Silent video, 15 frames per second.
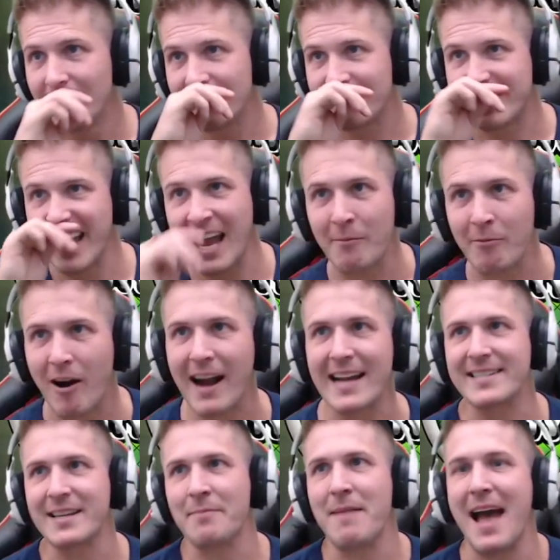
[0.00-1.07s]
Damn right,
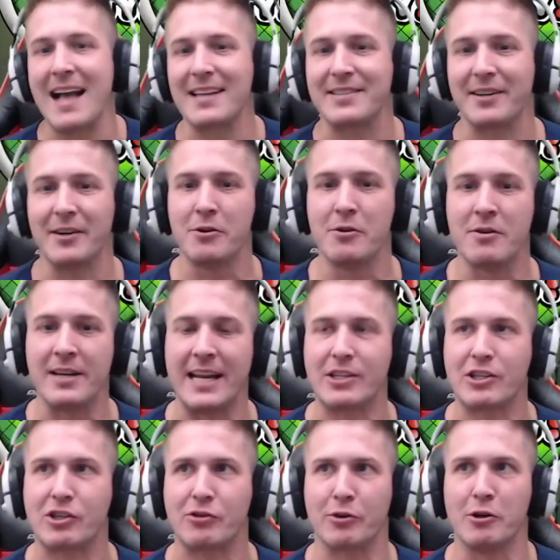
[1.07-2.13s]
Damaster. Who
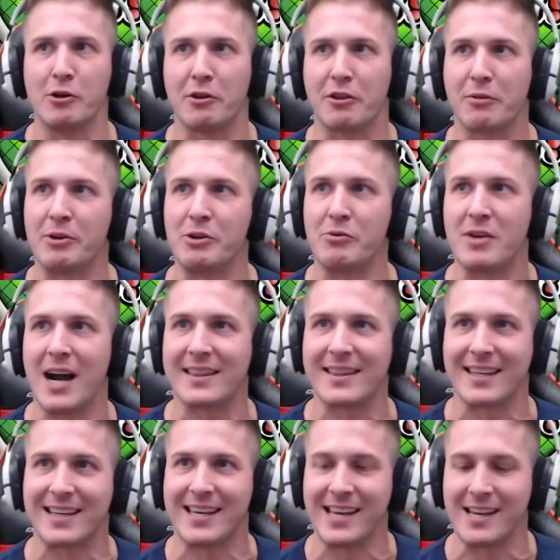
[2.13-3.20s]
needs truth when you got the
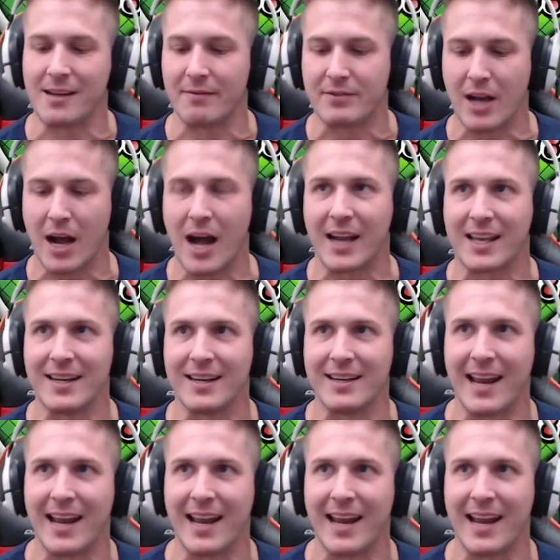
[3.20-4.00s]
king of Dokkan